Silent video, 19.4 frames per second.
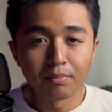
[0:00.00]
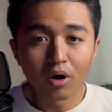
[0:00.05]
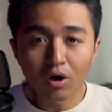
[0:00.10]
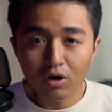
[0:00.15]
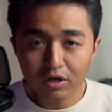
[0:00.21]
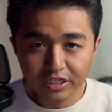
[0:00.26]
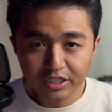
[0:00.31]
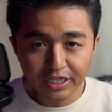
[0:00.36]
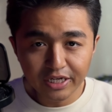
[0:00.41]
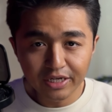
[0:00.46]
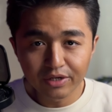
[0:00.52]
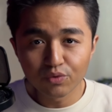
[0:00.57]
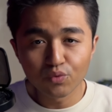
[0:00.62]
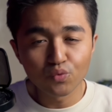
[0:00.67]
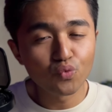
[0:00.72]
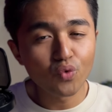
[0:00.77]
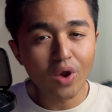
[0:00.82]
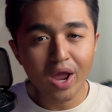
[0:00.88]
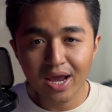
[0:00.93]

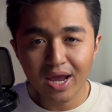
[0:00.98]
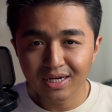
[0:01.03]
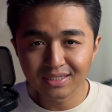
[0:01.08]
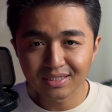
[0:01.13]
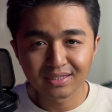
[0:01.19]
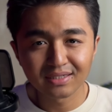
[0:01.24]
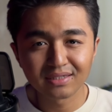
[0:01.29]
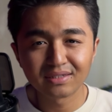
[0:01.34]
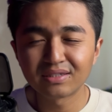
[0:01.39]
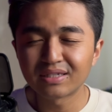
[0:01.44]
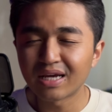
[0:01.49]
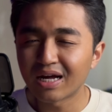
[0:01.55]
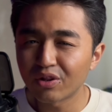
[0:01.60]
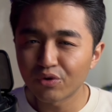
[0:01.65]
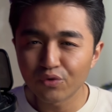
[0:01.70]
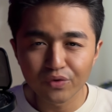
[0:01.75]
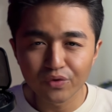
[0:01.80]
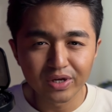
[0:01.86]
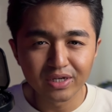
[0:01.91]
Marketing, rents,
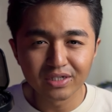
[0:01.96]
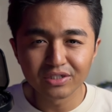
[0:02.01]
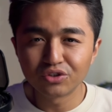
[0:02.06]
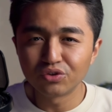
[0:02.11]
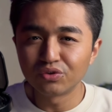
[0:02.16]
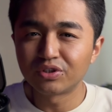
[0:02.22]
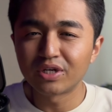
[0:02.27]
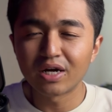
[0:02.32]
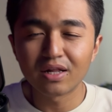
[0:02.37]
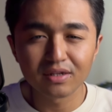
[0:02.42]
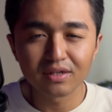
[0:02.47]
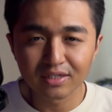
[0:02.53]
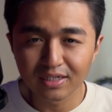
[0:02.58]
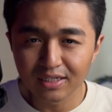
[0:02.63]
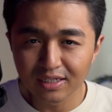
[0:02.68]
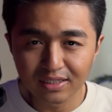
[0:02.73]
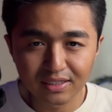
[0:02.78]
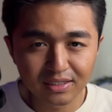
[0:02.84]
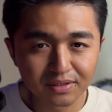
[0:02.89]
salaries,
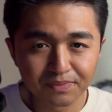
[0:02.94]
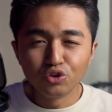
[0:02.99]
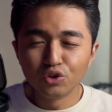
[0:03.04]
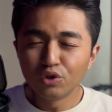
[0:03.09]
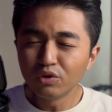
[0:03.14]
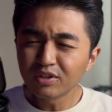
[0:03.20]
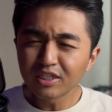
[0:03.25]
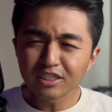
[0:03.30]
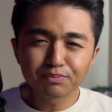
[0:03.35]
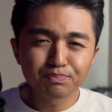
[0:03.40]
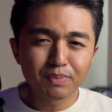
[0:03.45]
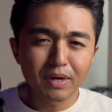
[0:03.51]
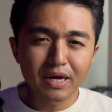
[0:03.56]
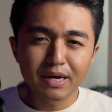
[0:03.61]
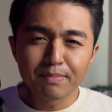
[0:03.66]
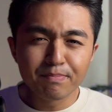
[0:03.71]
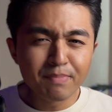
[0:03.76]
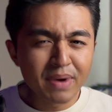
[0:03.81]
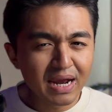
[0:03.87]
utilities. You don't just
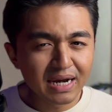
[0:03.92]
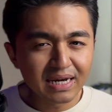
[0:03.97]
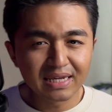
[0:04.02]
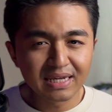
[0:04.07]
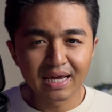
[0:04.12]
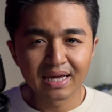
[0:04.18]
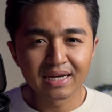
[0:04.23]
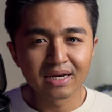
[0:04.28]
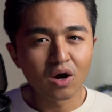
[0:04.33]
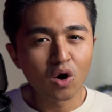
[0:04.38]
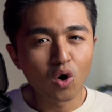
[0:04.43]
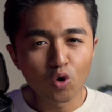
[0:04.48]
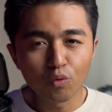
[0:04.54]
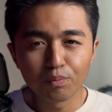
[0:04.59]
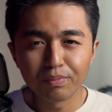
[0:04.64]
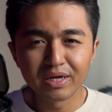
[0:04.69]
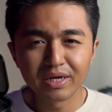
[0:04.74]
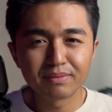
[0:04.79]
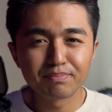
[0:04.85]
spend money and
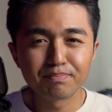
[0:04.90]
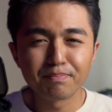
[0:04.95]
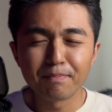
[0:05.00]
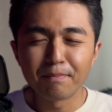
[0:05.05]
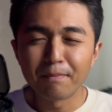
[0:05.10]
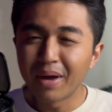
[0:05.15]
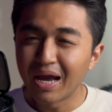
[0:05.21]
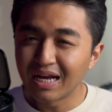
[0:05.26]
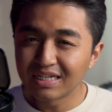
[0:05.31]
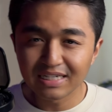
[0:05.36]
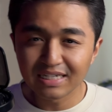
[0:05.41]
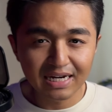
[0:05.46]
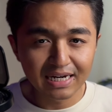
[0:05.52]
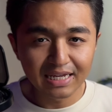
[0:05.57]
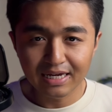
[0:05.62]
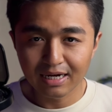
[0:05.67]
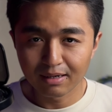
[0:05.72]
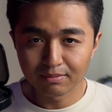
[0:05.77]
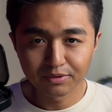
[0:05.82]
hope it
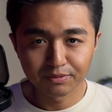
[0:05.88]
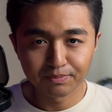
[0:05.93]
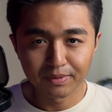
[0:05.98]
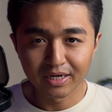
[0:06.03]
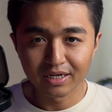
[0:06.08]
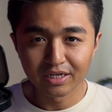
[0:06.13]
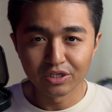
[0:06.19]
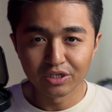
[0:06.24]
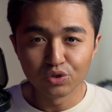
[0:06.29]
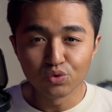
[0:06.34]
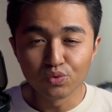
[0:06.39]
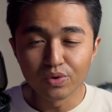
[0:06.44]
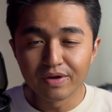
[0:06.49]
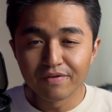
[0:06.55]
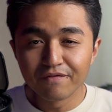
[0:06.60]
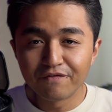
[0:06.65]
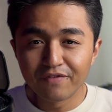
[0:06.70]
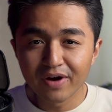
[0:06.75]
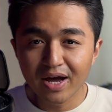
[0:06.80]
magically comes back. You
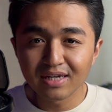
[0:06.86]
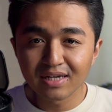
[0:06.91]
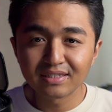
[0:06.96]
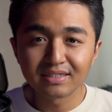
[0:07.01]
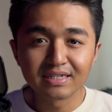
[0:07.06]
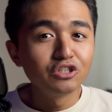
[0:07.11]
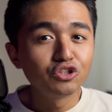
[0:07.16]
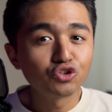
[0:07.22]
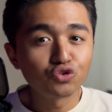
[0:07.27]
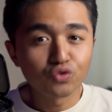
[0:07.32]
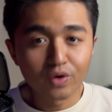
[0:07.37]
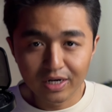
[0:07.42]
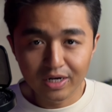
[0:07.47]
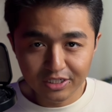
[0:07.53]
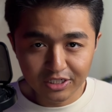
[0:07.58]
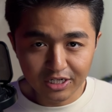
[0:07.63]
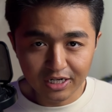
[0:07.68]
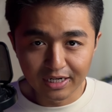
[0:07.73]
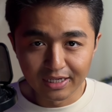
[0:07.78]
invest
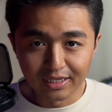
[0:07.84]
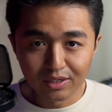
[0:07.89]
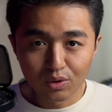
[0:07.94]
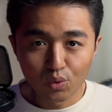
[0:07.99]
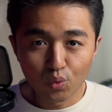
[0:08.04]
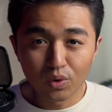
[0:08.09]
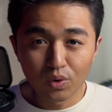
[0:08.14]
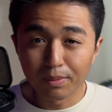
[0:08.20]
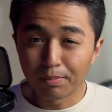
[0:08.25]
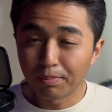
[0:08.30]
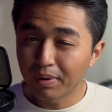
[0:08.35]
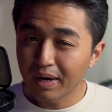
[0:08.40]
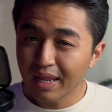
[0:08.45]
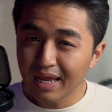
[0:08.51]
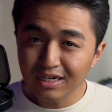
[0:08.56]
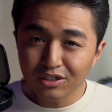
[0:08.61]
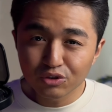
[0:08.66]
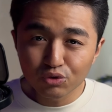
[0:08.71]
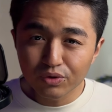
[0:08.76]
strategically with a
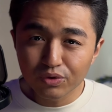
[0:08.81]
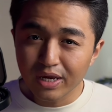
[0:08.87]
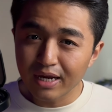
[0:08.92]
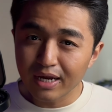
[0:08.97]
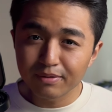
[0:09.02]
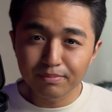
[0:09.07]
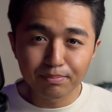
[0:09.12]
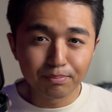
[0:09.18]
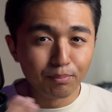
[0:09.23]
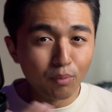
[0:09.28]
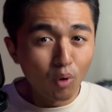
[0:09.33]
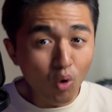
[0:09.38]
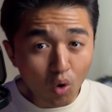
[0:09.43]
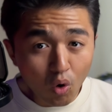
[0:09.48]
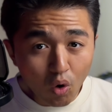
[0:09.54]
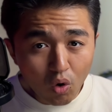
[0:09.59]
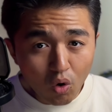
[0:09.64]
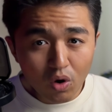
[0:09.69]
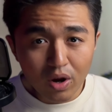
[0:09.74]
plan to get
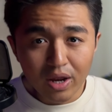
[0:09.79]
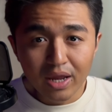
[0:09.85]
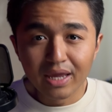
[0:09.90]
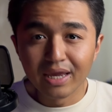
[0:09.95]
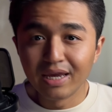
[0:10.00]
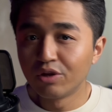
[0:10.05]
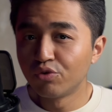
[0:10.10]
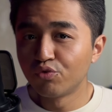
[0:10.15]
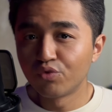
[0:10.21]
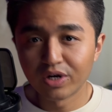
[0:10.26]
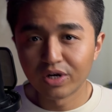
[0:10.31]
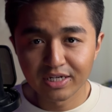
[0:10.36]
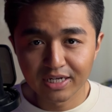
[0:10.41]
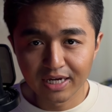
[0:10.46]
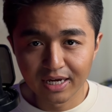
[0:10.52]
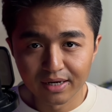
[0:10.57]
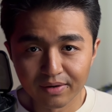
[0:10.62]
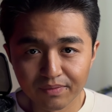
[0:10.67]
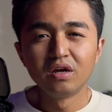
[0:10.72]
more in
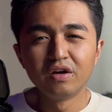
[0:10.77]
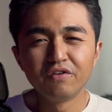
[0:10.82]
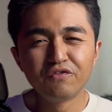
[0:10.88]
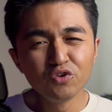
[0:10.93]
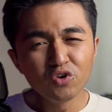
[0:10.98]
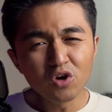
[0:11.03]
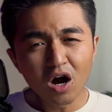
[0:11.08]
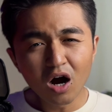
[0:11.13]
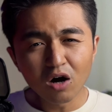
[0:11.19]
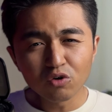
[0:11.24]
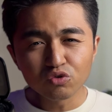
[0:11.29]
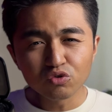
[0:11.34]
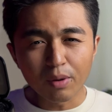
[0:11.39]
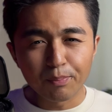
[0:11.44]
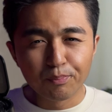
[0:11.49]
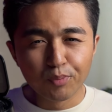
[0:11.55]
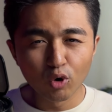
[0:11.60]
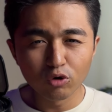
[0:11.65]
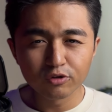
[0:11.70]
return. If you know how to
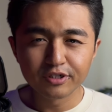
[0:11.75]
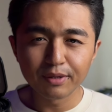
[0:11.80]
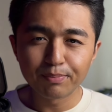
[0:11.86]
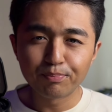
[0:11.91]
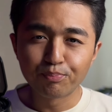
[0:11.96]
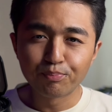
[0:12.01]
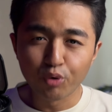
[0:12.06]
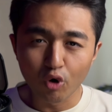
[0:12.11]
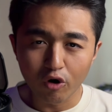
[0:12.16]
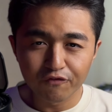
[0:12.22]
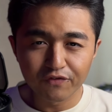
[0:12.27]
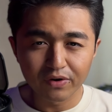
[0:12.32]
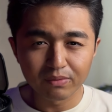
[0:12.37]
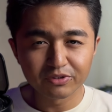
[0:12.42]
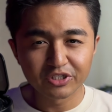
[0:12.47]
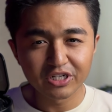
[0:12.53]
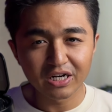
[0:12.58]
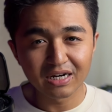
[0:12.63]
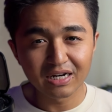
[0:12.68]
approach a prop
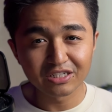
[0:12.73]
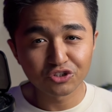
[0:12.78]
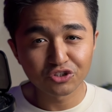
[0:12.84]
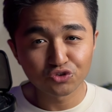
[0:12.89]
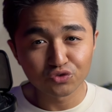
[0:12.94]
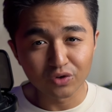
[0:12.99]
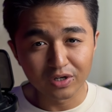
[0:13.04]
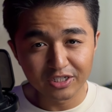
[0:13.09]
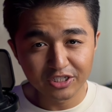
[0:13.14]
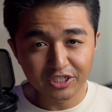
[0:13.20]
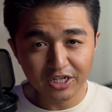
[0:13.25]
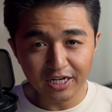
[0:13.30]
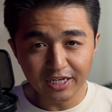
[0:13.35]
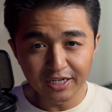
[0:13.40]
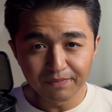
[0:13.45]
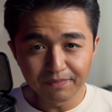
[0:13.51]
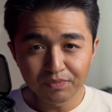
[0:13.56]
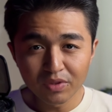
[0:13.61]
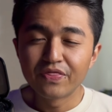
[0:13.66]
firm challenge
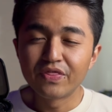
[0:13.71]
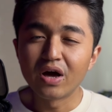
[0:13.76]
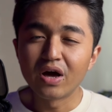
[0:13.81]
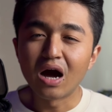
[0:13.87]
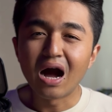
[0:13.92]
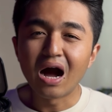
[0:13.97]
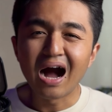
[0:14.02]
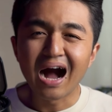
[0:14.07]
strategically, the